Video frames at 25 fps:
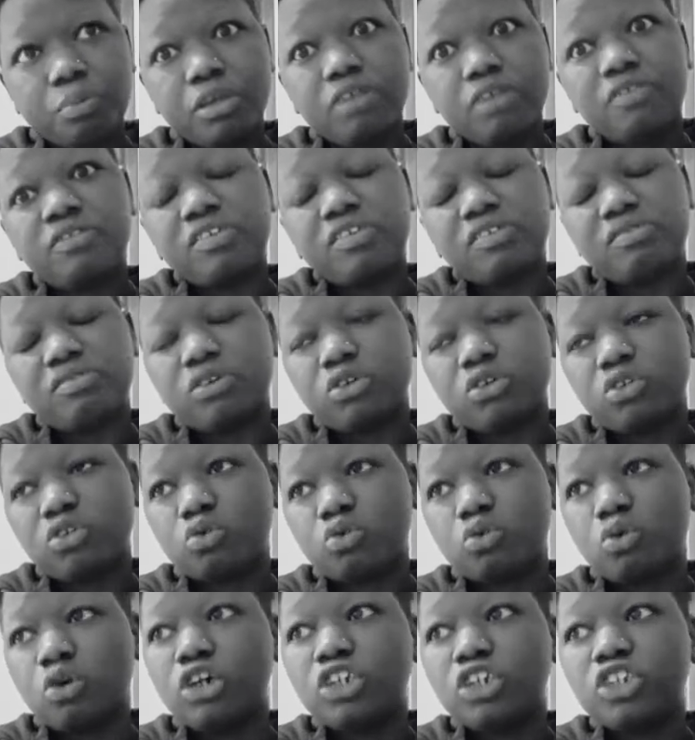If you've not
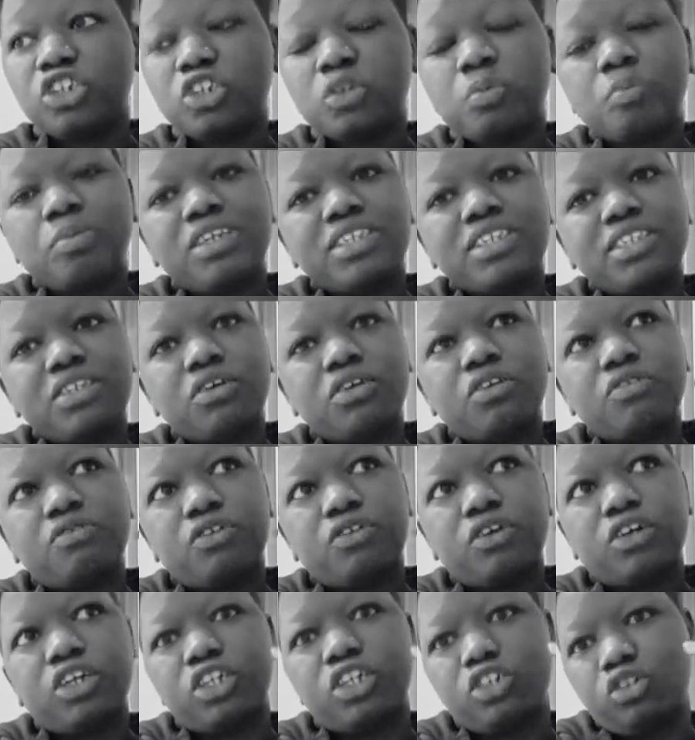watched, please don't
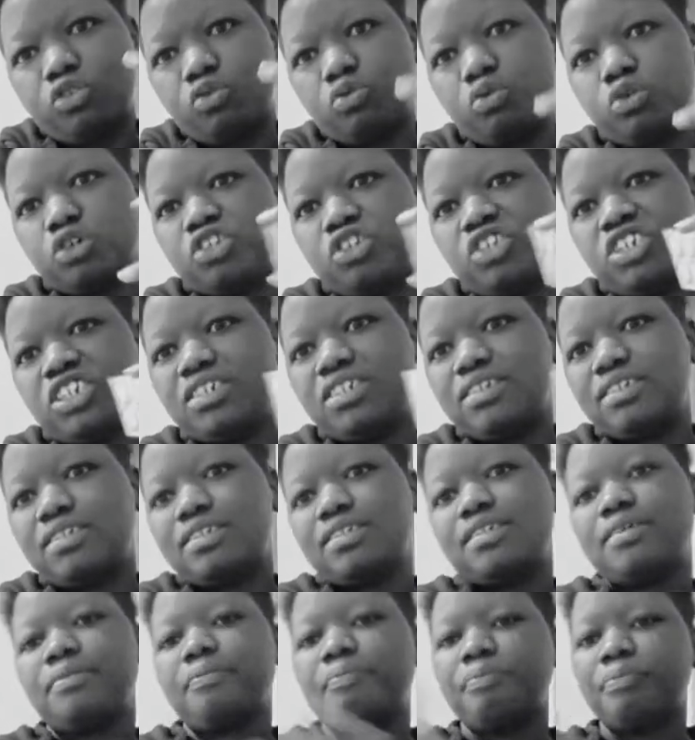forget to watch it.